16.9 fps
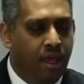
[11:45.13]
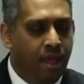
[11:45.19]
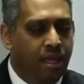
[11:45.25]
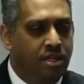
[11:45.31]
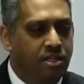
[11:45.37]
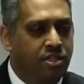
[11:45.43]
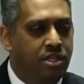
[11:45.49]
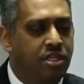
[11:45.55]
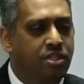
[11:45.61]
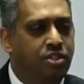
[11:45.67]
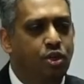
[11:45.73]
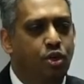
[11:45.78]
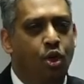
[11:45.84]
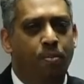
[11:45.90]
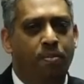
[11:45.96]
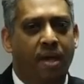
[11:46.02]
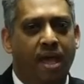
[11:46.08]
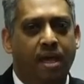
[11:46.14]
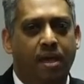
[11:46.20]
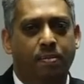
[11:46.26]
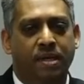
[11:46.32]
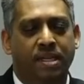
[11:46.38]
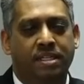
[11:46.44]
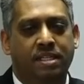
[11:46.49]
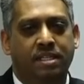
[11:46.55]
Just to go back a
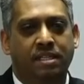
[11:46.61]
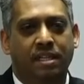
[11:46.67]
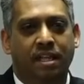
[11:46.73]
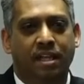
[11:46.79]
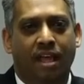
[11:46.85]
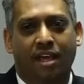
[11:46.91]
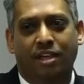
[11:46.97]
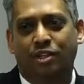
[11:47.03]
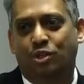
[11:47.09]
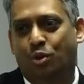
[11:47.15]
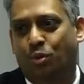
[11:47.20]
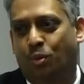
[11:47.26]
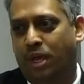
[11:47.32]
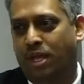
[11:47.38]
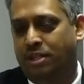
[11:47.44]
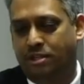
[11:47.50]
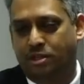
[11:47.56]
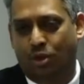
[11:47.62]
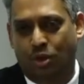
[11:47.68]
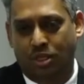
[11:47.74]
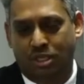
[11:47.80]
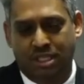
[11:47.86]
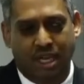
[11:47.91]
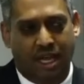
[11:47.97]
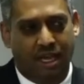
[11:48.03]
bit as to where this all
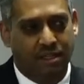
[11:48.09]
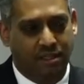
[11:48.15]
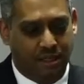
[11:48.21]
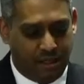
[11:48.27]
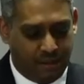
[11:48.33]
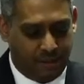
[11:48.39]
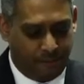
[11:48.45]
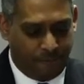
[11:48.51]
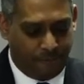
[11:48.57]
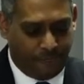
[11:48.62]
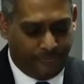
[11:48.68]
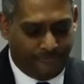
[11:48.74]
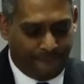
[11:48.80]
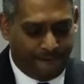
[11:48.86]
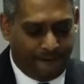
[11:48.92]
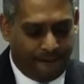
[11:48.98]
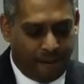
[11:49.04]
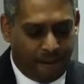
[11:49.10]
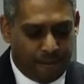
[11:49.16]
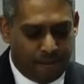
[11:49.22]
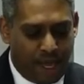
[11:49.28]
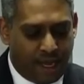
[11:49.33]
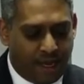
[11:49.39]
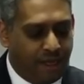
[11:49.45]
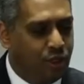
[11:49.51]
started,
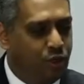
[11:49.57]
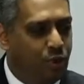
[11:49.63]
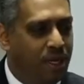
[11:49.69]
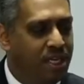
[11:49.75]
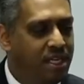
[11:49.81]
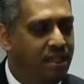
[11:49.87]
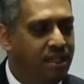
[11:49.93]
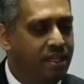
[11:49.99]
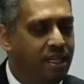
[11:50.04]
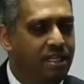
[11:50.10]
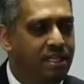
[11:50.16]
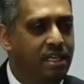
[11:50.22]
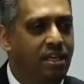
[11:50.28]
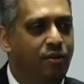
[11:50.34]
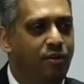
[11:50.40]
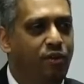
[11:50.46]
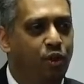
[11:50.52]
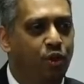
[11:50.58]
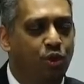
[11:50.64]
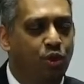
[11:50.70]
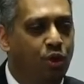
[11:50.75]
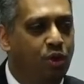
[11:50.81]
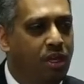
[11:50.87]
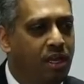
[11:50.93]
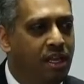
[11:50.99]
Back in 2013, a few
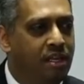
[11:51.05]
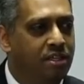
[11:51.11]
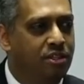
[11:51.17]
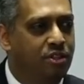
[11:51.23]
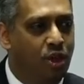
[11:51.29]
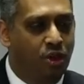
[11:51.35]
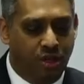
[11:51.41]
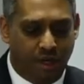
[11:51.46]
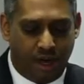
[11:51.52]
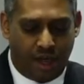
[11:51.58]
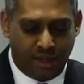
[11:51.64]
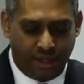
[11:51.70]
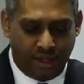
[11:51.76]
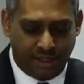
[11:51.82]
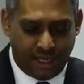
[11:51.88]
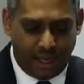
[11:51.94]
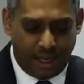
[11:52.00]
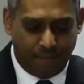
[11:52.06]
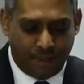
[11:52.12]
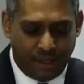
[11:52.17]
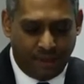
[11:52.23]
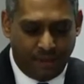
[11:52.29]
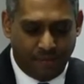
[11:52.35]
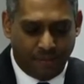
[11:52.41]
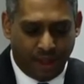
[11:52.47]
thought leaders got around the table,
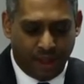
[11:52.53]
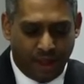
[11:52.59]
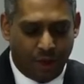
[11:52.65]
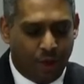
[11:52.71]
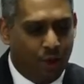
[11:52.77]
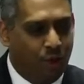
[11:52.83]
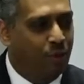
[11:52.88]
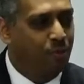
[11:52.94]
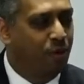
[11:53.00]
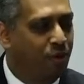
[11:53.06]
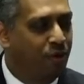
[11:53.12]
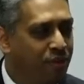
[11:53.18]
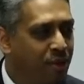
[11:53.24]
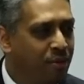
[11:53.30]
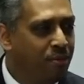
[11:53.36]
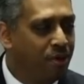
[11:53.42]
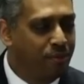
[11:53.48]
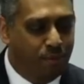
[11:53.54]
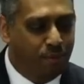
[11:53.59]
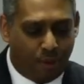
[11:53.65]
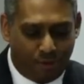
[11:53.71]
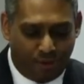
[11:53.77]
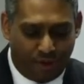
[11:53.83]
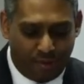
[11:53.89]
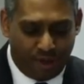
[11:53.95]
the
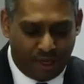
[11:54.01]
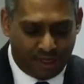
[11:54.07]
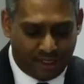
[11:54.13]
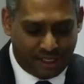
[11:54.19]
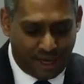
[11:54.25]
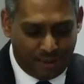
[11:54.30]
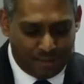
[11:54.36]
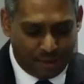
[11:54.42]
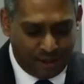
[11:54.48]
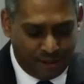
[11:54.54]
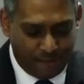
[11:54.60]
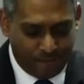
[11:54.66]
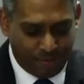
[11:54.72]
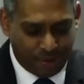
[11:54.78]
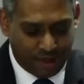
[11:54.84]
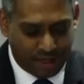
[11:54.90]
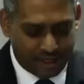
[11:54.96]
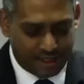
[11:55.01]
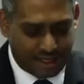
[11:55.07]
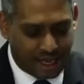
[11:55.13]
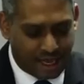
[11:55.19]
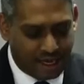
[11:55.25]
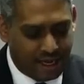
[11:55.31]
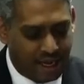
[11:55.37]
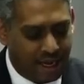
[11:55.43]
proverbial table,
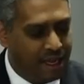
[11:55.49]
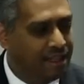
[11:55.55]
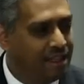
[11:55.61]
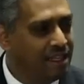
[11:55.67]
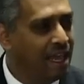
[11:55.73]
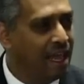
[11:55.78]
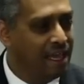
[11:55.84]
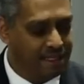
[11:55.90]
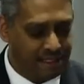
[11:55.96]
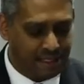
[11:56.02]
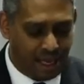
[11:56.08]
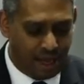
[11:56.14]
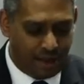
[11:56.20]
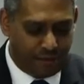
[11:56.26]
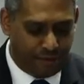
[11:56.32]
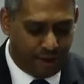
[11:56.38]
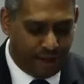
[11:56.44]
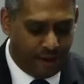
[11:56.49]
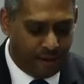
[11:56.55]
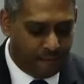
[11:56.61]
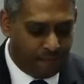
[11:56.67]
SAICA, the ACFE,